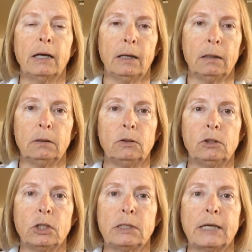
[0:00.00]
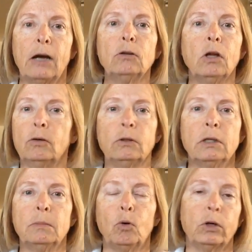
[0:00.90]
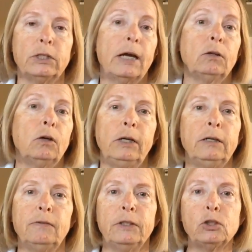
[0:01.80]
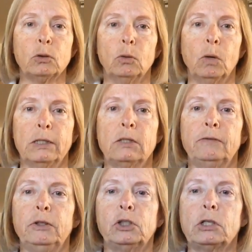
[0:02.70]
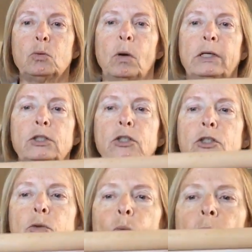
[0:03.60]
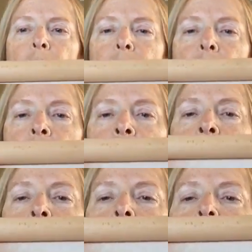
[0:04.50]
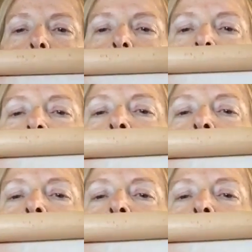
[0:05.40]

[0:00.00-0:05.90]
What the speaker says: and just download them, or download individual ones if you just wanted to do one. So I've